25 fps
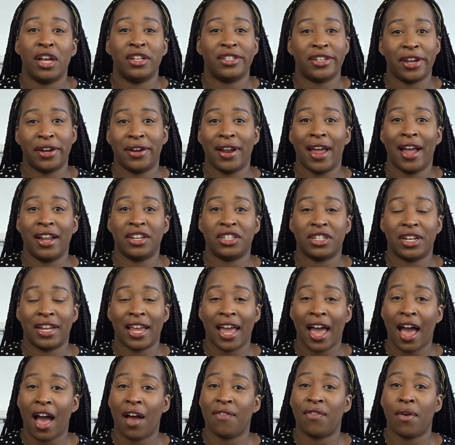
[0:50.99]
don't
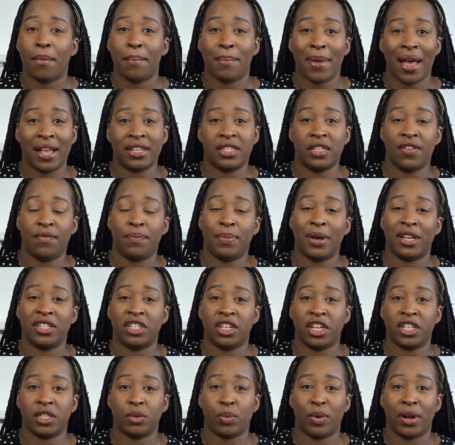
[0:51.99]
actually have massive
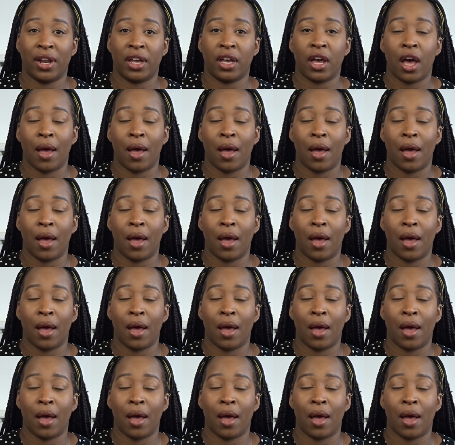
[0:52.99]
budgets when it